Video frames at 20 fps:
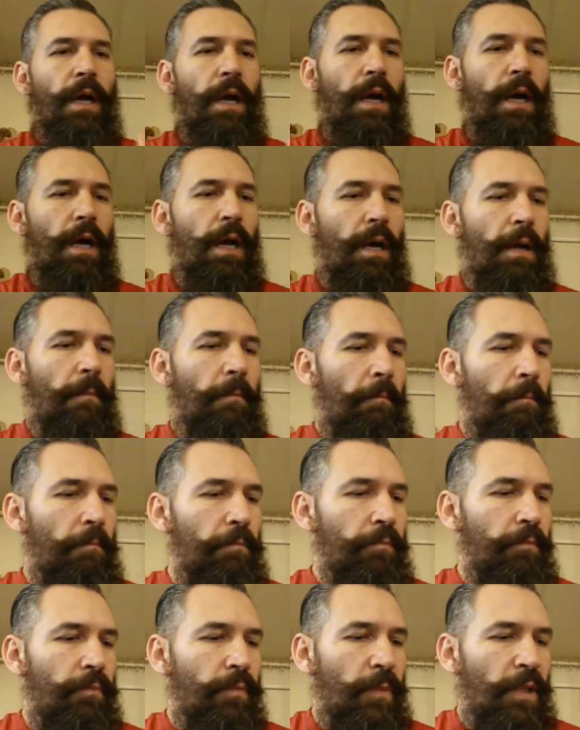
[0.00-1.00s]

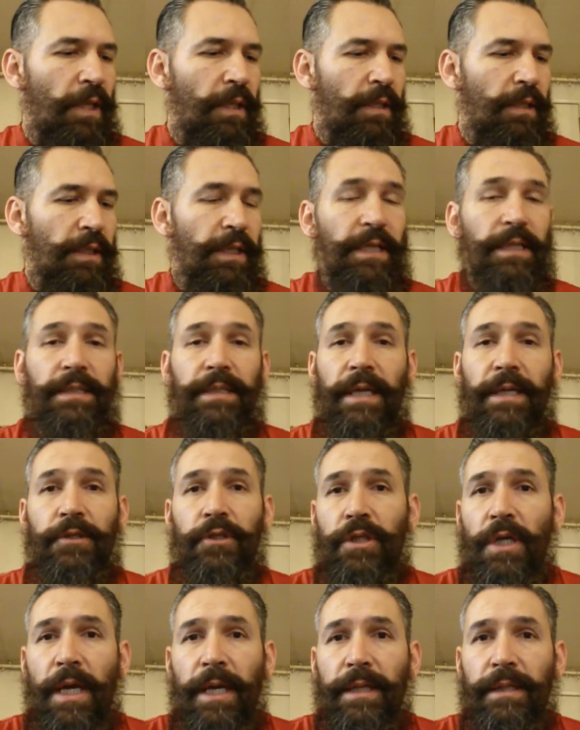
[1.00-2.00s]
It cleans
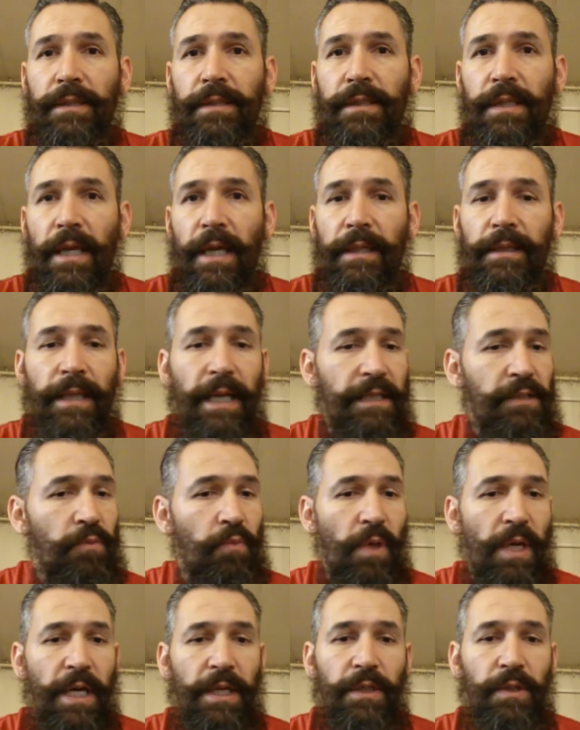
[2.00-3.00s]
and shines, and that's
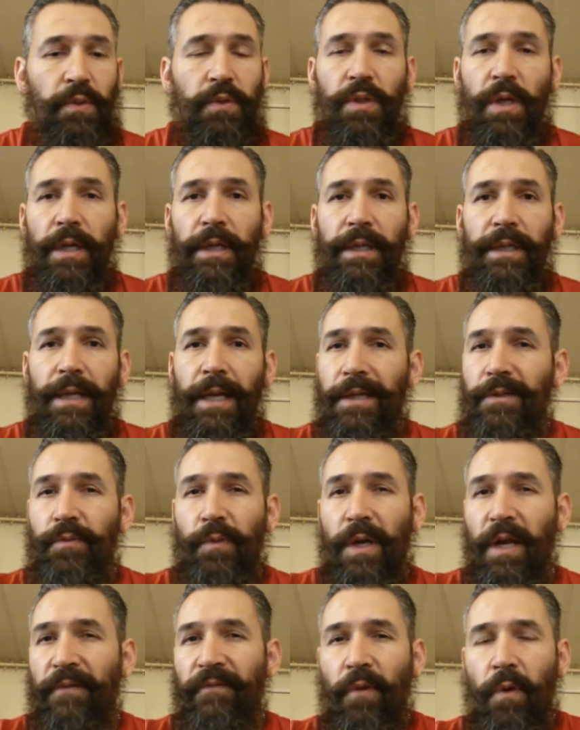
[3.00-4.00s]
what I use on it. That's
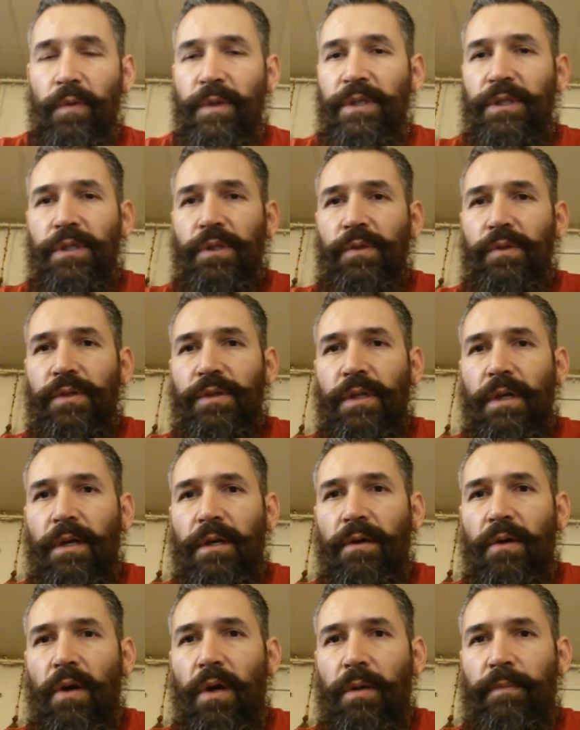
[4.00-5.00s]
what I've always used
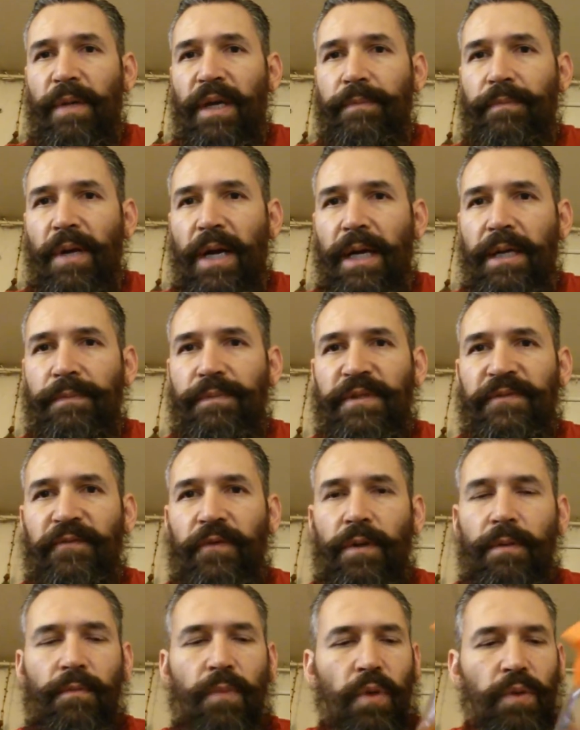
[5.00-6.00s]
on all my pipes
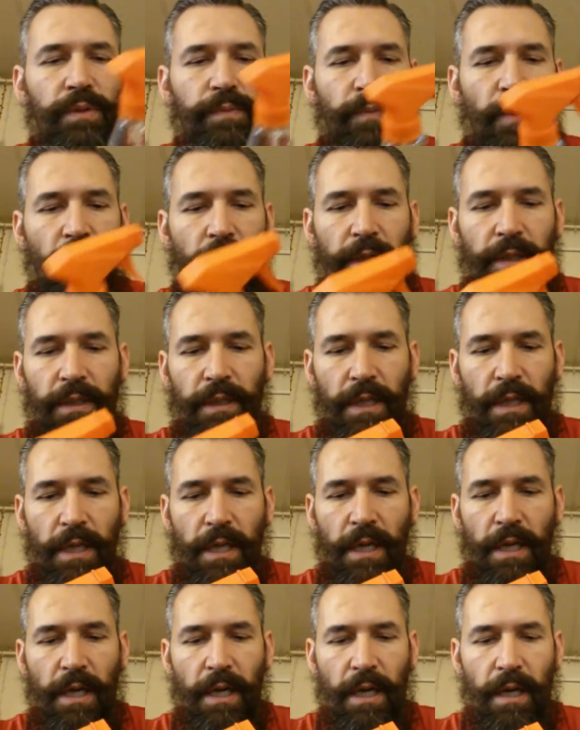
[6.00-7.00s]
for the most part.
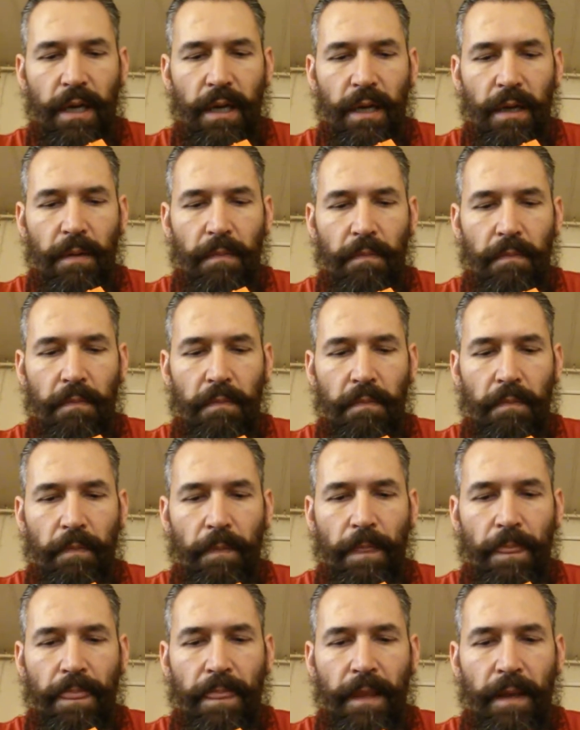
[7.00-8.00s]

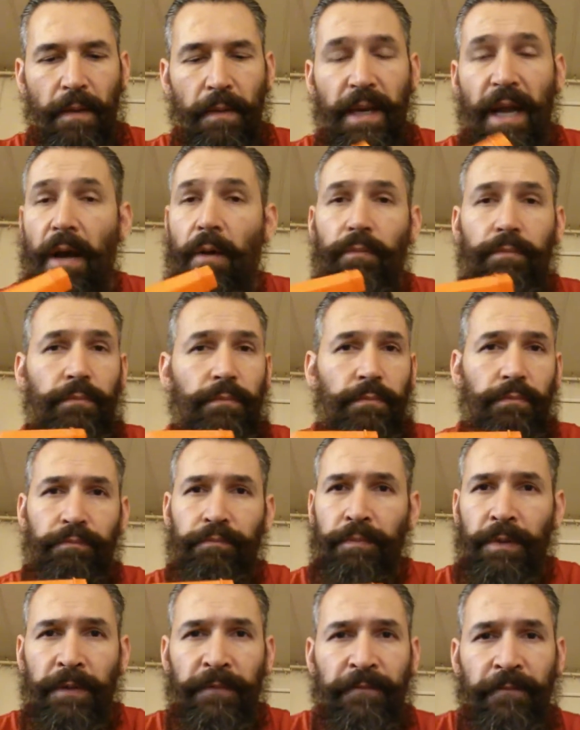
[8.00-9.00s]
Now,
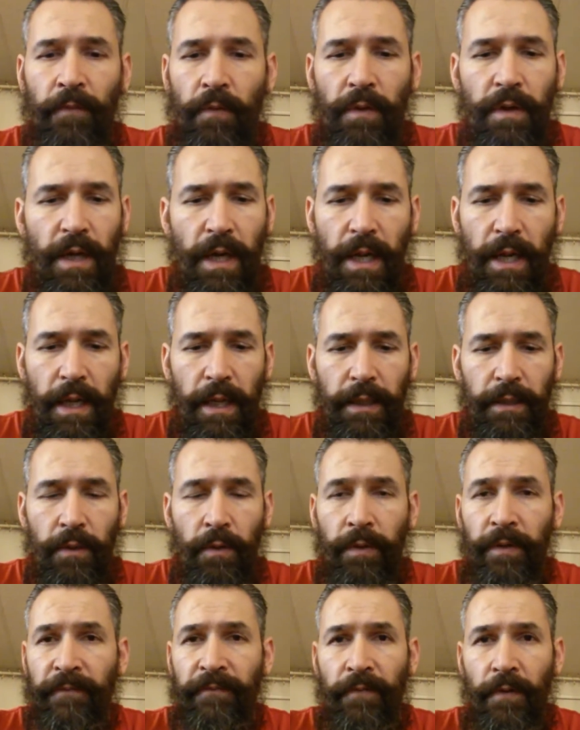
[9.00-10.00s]
before I
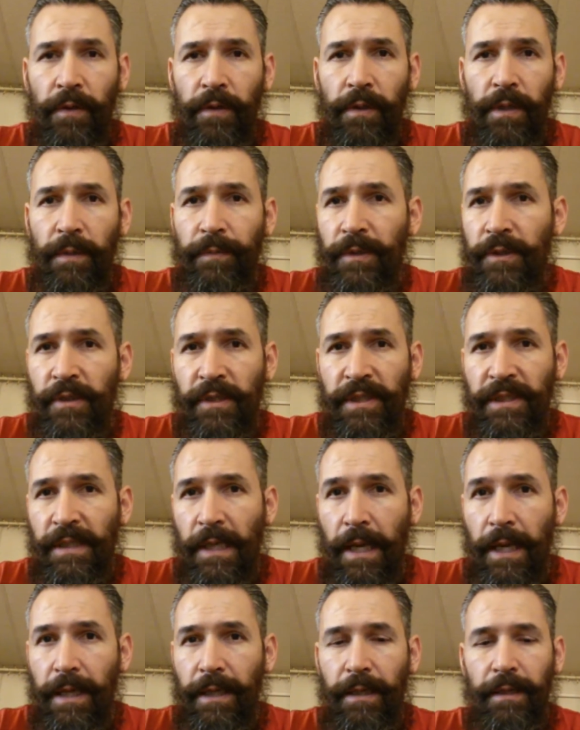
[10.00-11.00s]
go any further, let me just
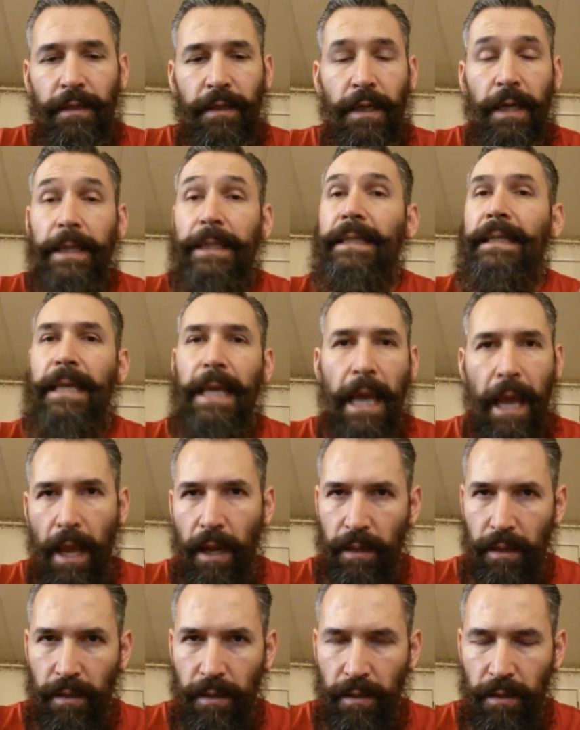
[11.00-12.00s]
say
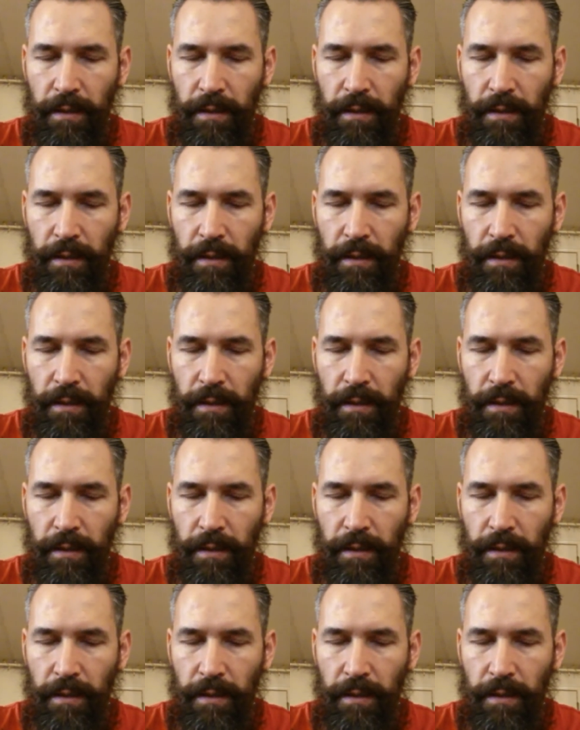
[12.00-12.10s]
again,